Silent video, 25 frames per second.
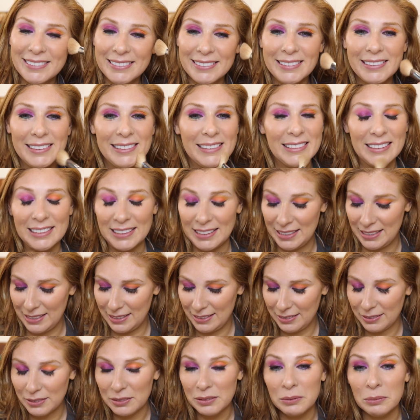He's just
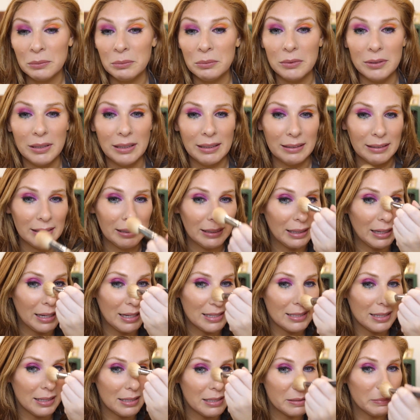a really
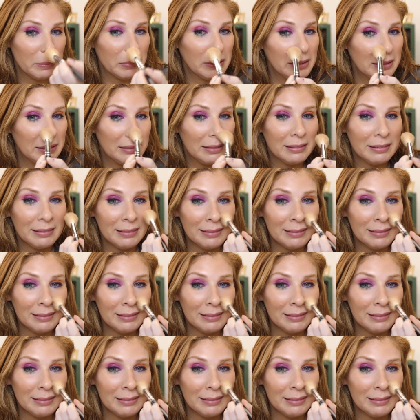nice husband.